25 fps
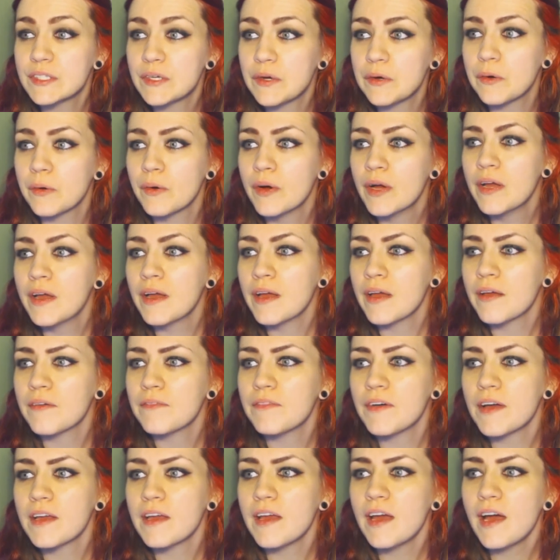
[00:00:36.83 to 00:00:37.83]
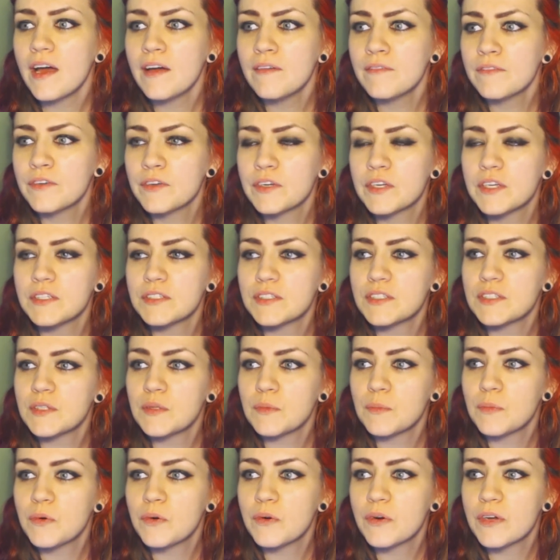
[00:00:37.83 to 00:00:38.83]
So if I ever get
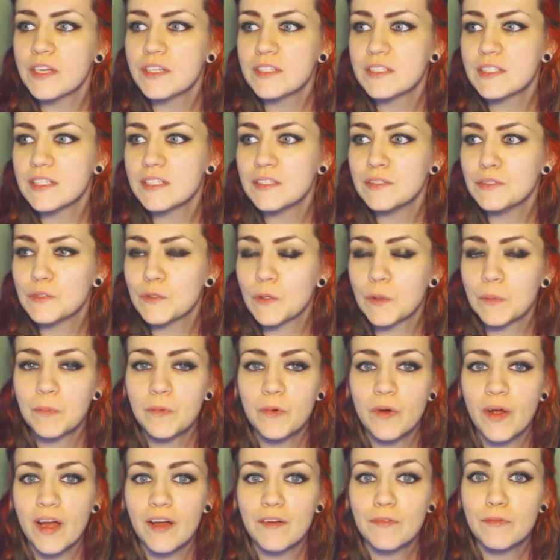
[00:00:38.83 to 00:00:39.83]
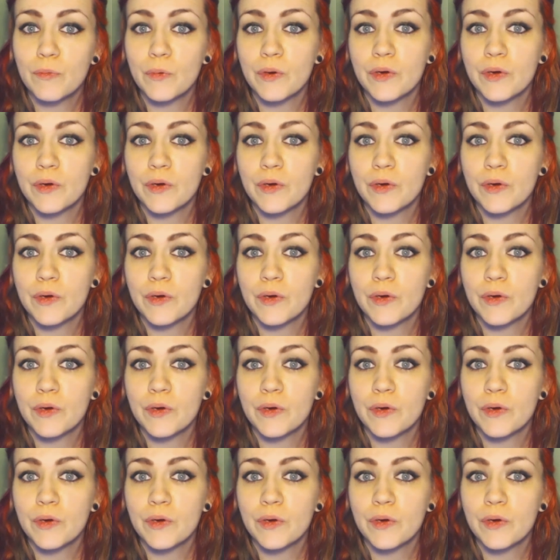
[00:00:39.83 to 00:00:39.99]
to the point in Derpcraft